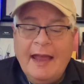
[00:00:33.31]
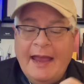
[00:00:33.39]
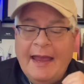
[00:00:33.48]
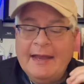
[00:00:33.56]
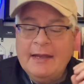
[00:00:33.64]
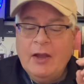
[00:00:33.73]

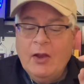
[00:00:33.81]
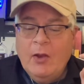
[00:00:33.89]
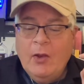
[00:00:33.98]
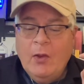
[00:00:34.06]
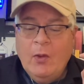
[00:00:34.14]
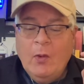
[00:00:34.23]
And
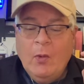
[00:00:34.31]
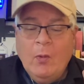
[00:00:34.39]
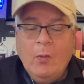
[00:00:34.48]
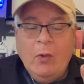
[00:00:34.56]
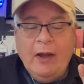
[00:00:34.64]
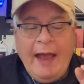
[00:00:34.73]

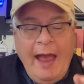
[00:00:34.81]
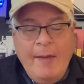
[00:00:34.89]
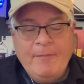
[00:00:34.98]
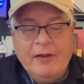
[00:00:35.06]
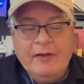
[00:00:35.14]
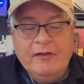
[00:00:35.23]
what
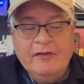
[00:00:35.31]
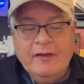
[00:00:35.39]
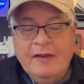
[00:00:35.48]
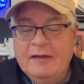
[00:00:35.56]
happens